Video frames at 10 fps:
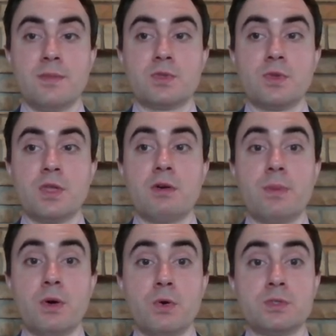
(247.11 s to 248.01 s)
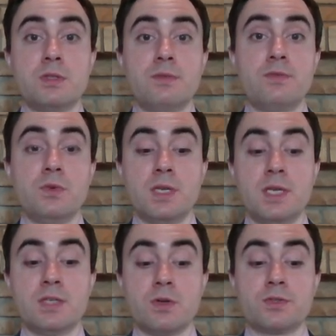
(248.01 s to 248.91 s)
So they are opposed to the view that
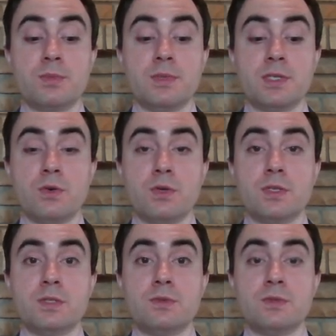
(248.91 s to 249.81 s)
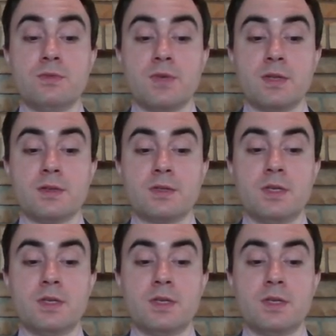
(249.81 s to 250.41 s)
he's ultimately going to defend.